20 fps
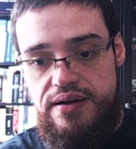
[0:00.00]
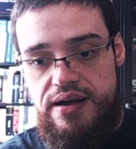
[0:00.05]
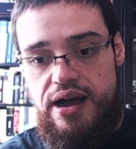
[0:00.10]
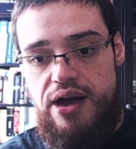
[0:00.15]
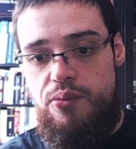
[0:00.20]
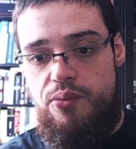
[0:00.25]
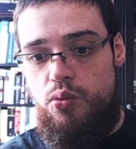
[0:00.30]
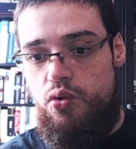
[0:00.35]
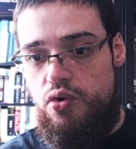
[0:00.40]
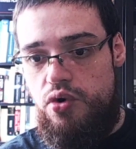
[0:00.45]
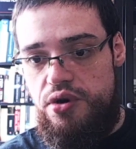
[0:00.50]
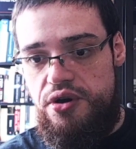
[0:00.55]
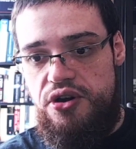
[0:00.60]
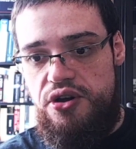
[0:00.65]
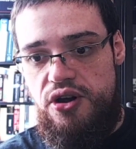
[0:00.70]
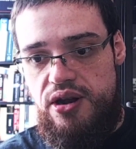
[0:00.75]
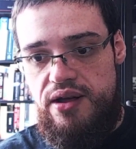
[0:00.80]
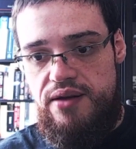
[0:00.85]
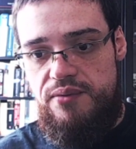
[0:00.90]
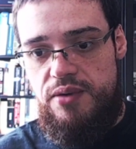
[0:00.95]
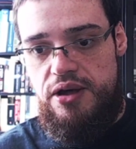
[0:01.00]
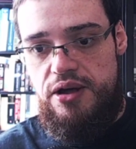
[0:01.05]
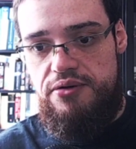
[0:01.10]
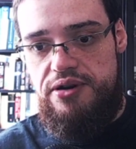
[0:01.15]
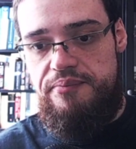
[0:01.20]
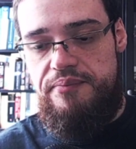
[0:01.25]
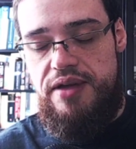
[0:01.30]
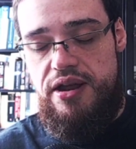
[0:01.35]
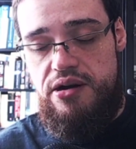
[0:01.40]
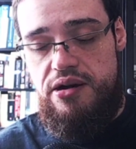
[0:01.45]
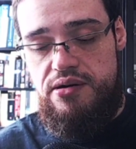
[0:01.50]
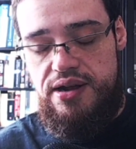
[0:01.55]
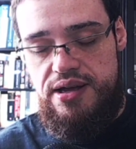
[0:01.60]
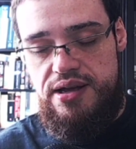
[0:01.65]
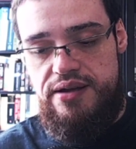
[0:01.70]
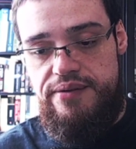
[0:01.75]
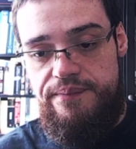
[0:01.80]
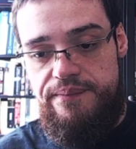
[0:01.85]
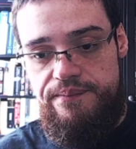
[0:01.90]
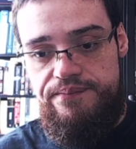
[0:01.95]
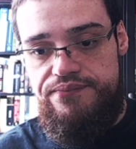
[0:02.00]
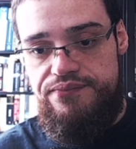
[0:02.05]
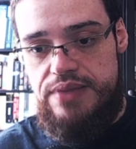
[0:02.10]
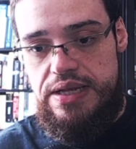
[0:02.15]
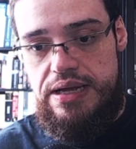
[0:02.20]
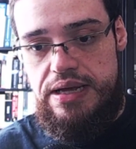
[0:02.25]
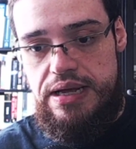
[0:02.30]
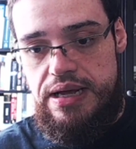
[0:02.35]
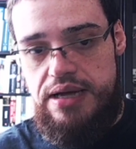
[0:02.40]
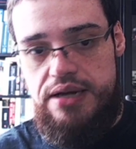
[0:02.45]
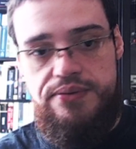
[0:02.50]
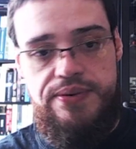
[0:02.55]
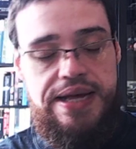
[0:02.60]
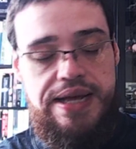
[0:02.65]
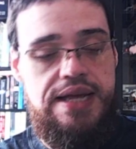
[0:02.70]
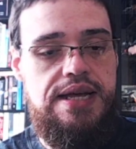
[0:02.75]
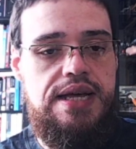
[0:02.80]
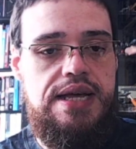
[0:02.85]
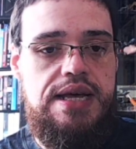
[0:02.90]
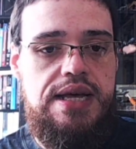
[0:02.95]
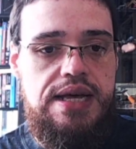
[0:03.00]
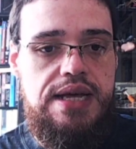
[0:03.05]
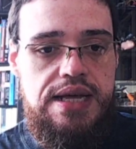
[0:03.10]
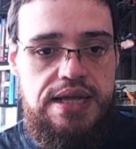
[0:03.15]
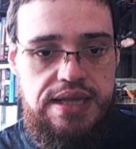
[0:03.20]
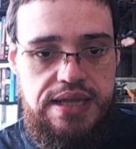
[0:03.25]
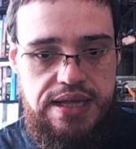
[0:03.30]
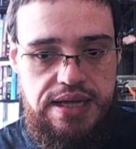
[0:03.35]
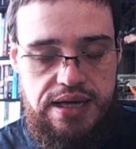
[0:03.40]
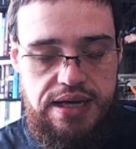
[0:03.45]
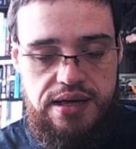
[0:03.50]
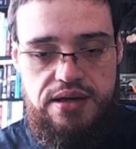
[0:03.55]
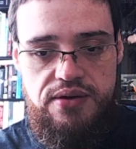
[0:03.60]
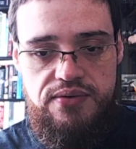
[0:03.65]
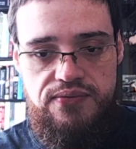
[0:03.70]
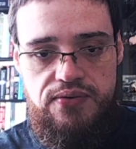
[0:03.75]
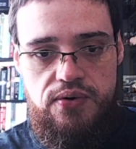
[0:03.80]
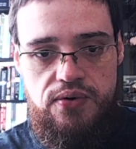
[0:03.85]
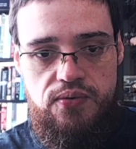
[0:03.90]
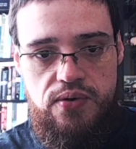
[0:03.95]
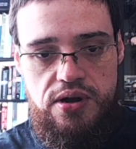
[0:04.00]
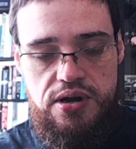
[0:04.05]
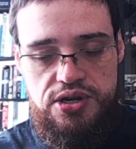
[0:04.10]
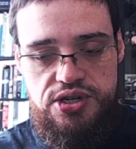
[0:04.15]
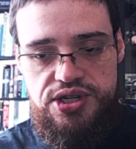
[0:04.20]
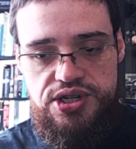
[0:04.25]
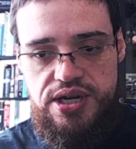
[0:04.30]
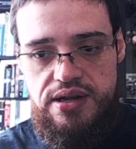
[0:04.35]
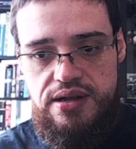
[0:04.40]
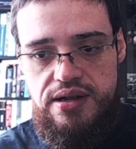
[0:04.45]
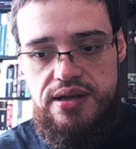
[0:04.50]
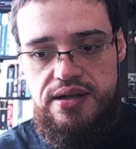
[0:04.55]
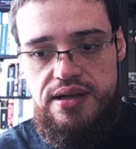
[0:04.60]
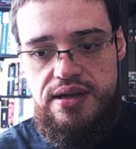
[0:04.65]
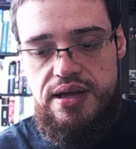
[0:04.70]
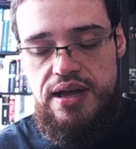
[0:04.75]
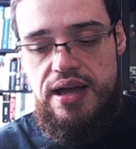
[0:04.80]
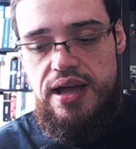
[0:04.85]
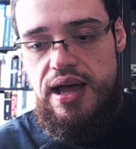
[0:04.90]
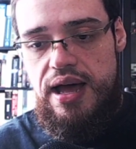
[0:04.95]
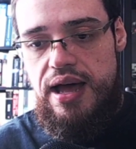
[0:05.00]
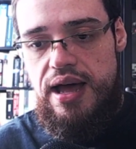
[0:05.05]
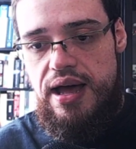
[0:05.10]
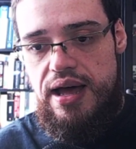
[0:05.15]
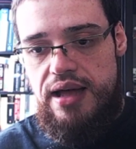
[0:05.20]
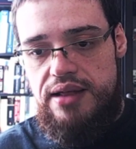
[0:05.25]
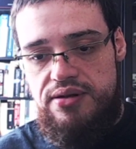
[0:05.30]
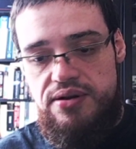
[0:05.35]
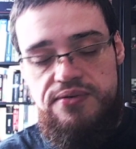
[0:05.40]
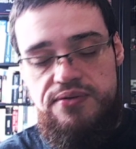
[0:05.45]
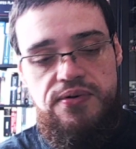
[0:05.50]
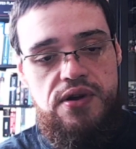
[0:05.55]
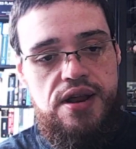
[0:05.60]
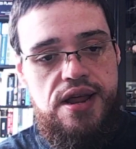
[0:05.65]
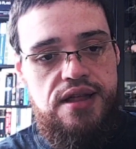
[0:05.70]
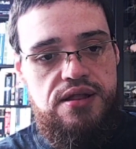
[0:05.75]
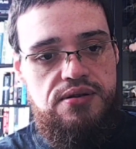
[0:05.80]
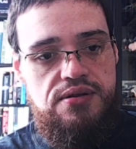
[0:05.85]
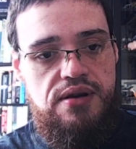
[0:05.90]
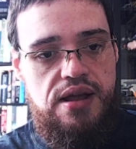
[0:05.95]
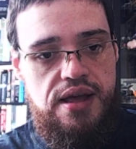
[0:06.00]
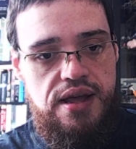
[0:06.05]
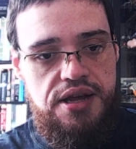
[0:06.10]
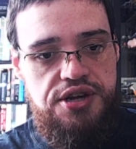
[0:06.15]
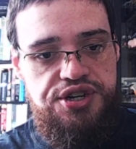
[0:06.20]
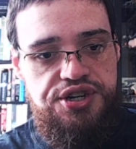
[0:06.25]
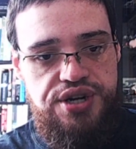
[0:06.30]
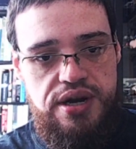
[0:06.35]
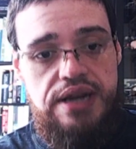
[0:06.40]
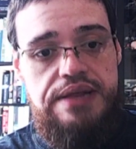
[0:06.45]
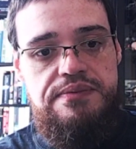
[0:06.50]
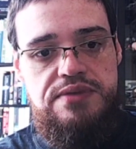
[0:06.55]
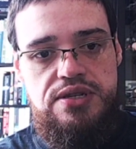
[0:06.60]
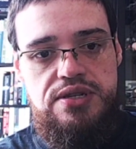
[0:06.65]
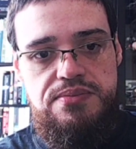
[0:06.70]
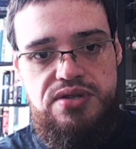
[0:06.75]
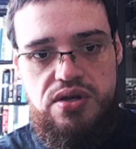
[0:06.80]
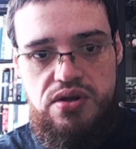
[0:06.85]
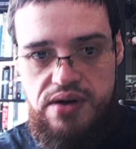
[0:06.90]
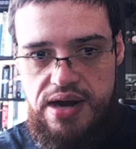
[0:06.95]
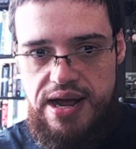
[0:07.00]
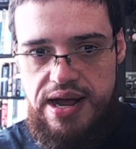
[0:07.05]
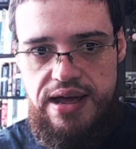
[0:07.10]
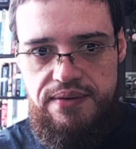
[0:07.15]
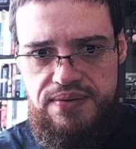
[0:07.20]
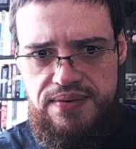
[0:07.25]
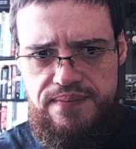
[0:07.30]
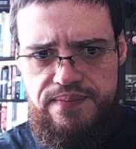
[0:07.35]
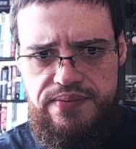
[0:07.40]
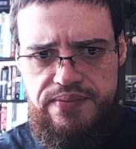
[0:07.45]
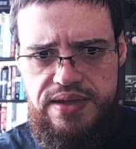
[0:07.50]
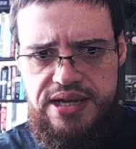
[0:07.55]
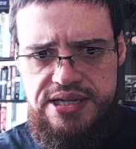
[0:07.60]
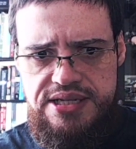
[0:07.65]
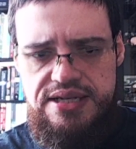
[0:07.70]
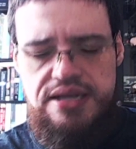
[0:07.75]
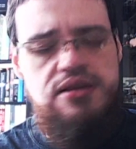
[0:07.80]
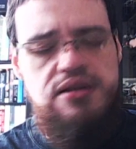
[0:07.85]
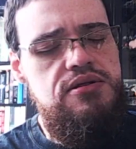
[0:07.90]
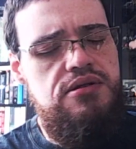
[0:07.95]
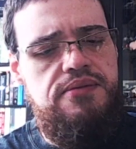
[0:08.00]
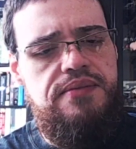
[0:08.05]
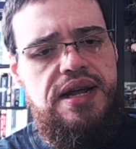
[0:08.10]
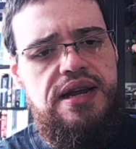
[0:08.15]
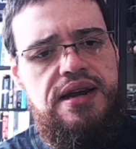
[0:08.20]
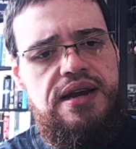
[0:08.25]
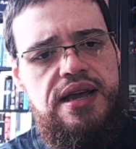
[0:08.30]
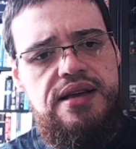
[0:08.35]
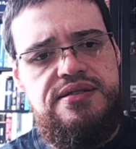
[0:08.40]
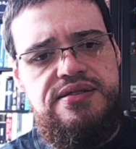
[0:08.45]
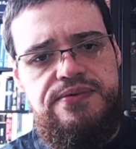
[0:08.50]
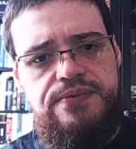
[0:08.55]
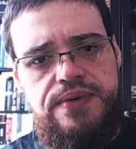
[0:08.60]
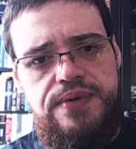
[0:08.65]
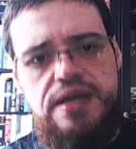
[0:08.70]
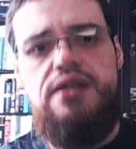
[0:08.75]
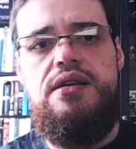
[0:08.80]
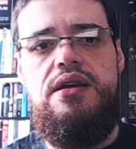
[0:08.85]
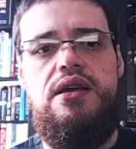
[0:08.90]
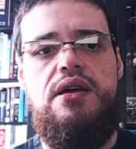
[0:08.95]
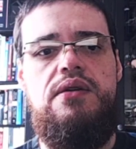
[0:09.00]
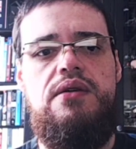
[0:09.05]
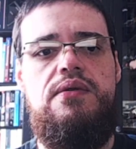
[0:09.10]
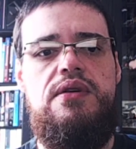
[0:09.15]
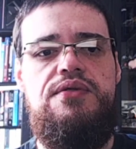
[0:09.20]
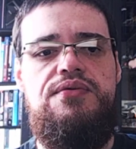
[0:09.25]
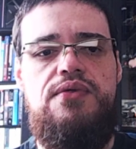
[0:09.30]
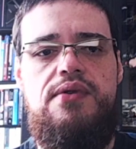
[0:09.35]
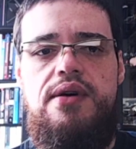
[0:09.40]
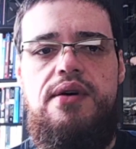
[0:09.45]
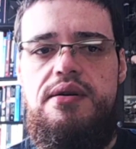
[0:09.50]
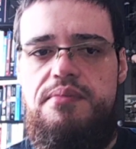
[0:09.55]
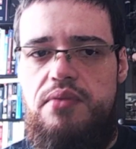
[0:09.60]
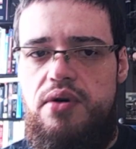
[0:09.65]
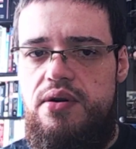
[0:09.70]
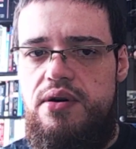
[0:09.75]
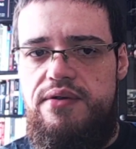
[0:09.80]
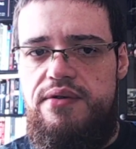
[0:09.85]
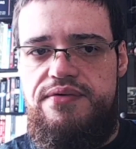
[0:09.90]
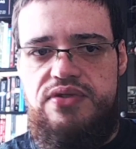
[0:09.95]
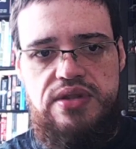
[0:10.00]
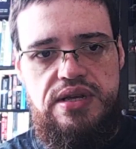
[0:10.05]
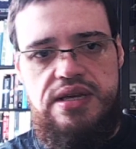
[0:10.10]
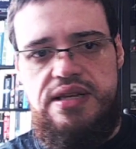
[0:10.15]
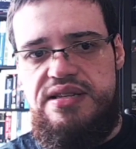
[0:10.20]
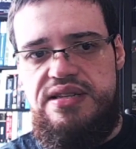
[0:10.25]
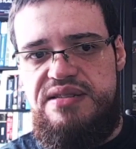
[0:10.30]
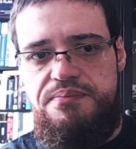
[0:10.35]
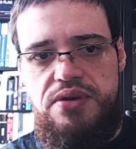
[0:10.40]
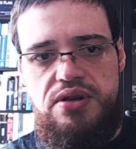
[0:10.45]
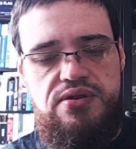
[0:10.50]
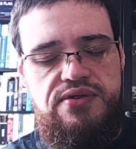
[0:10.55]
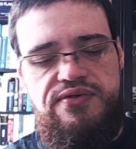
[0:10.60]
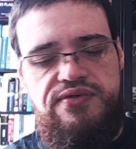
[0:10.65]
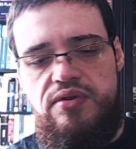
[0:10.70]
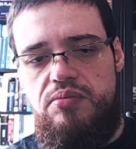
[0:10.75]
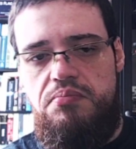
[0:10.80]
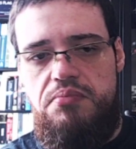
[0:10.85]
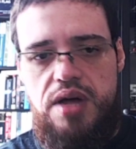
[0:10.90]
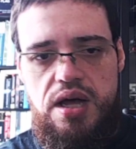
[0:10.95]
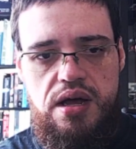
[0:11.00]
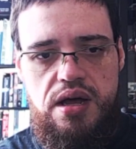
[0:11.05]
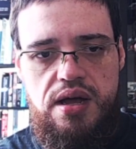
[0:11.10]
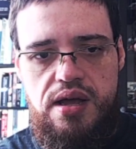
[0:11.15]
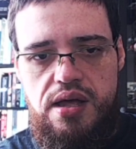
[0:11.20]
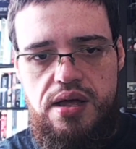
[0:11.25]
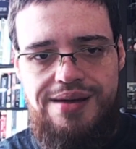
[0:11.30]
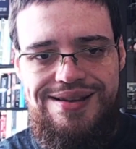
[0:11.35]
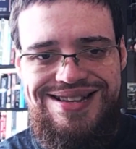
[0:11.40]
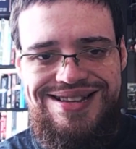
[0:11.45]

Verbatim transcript: I'm worried about America. Anyway, thank you for watching. Uh, don't forget to like, share and subscribe. See you on my next video if you want more of this beautiful mug.